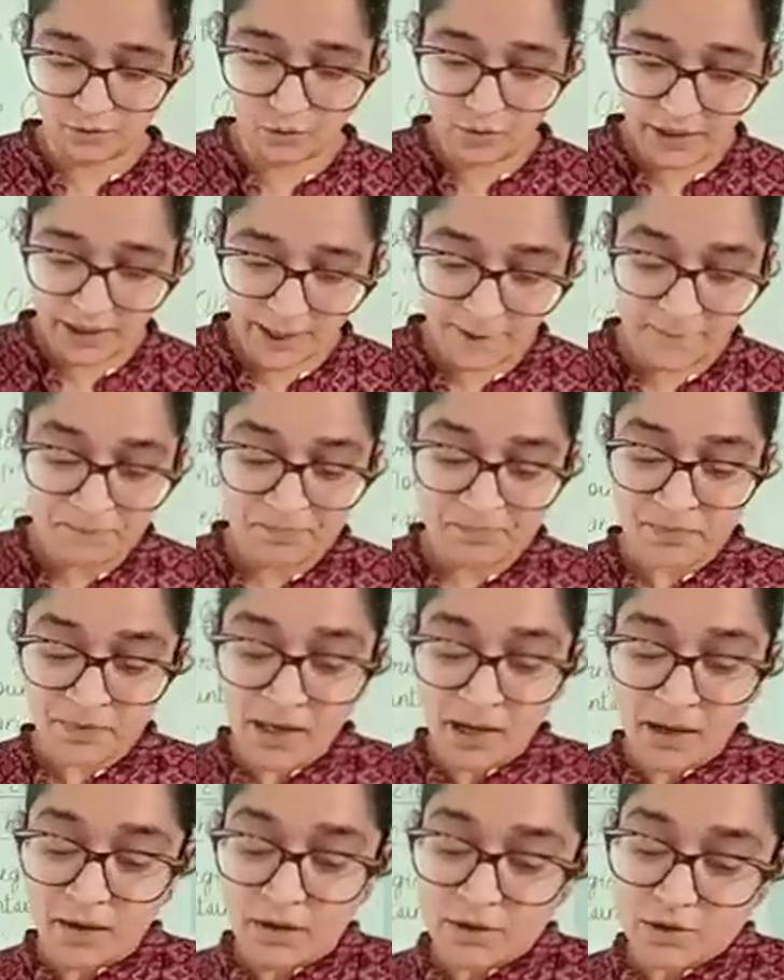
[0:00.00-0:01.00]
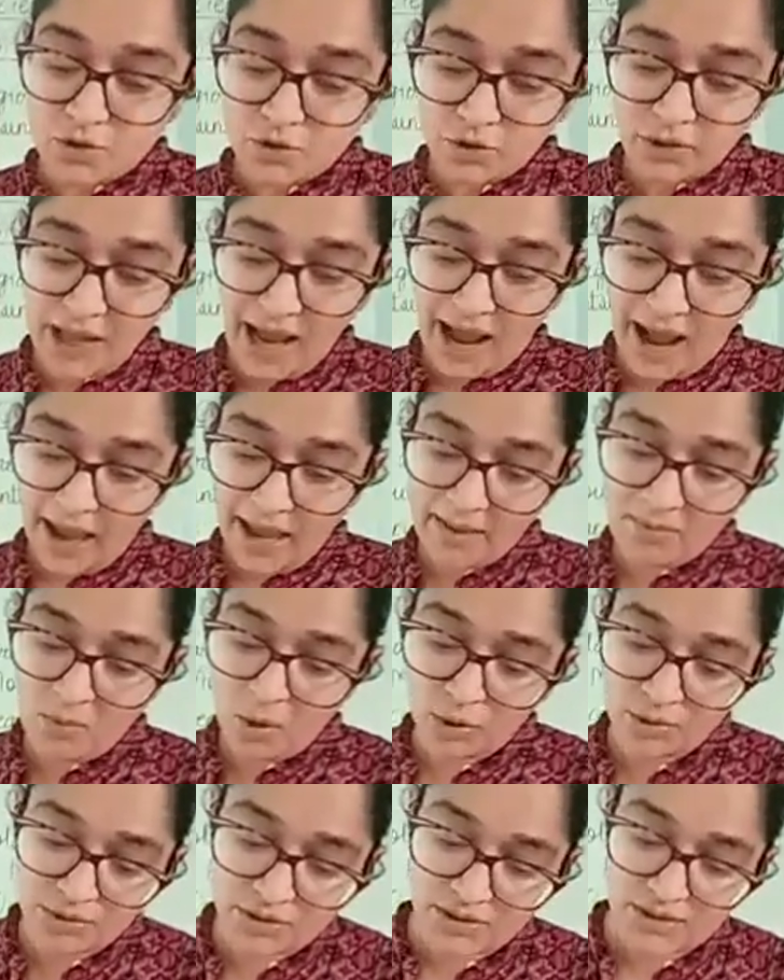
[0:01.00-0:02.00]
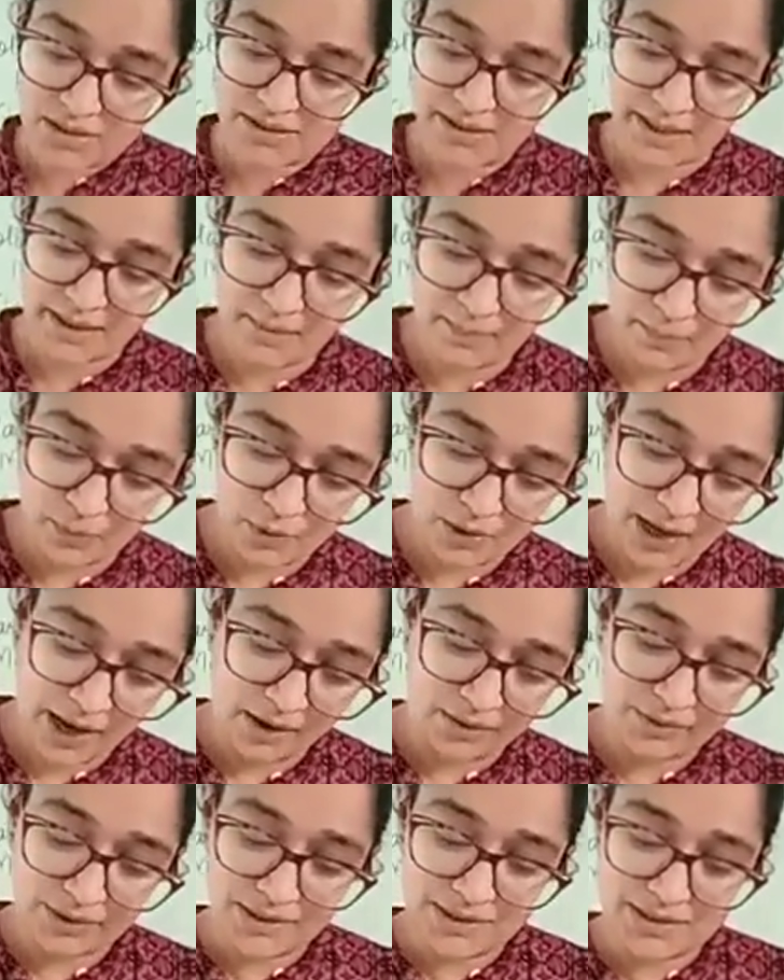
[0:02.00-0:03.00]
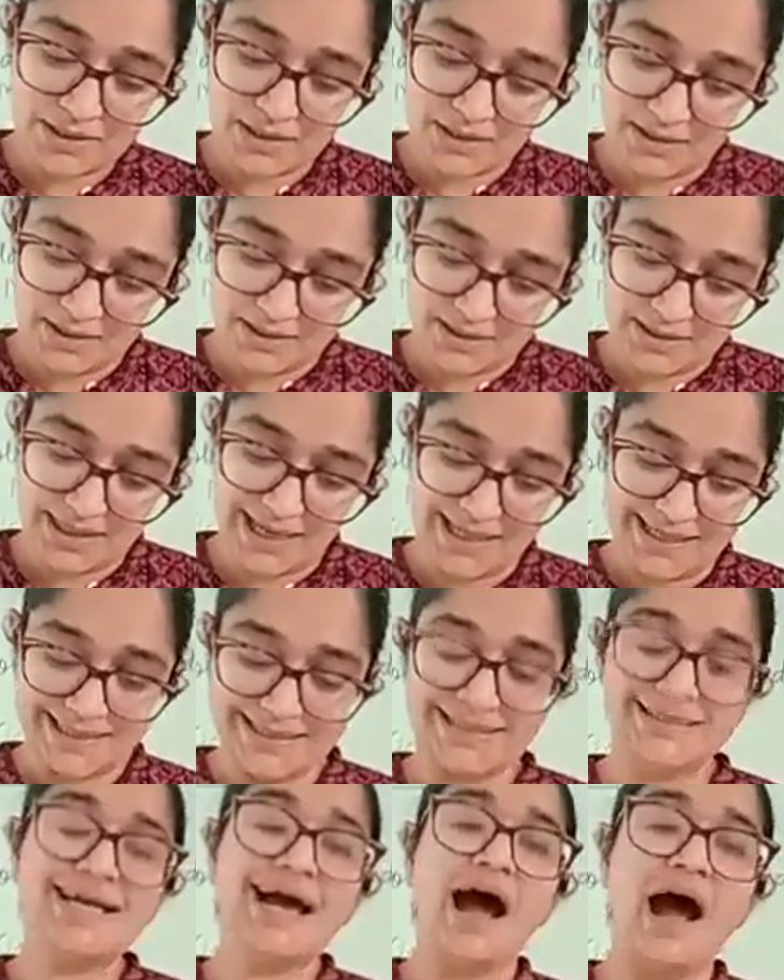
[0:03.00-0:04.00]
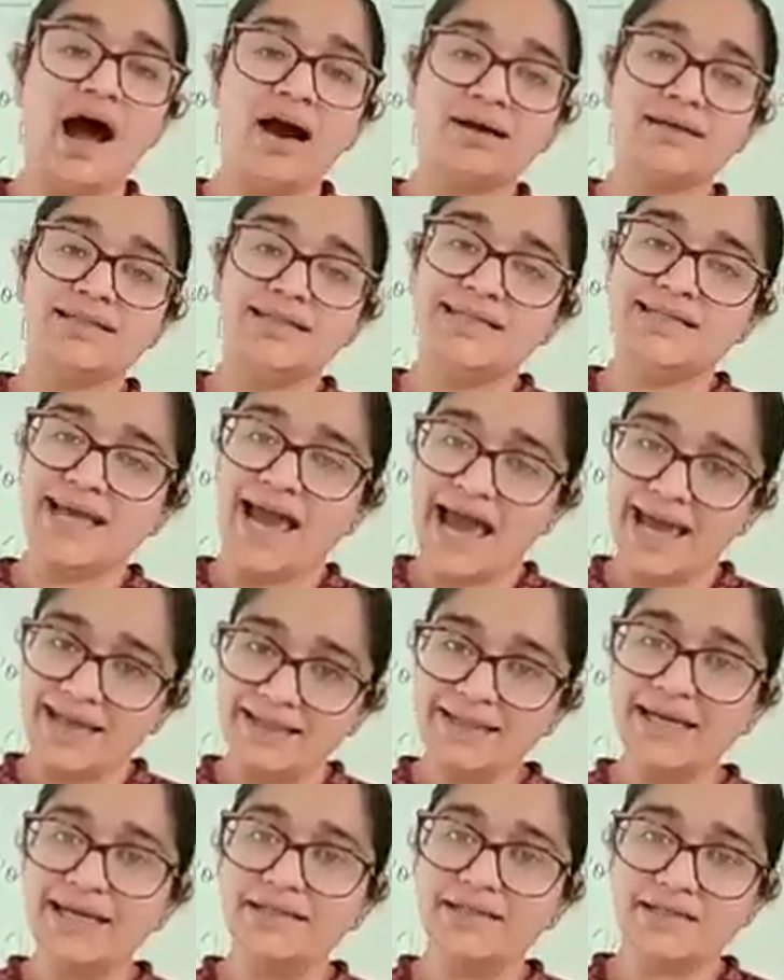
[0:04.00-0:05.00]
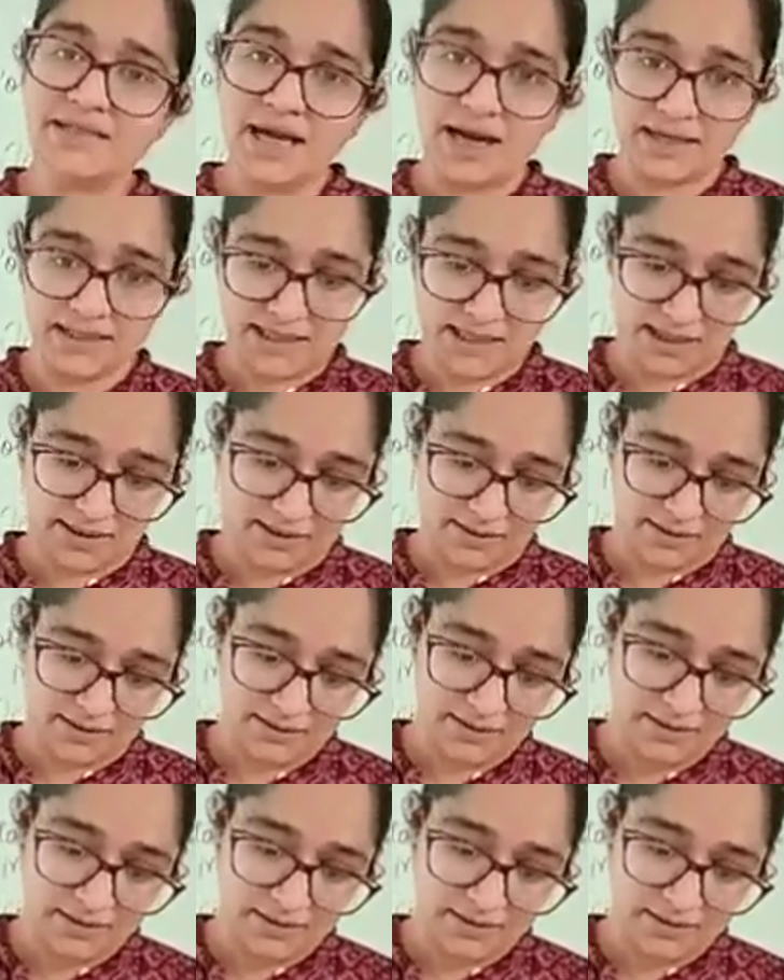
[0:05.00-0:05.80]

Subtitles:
Okay, so the high mountains and the polar regions, that is the Arctic and the Antarctic,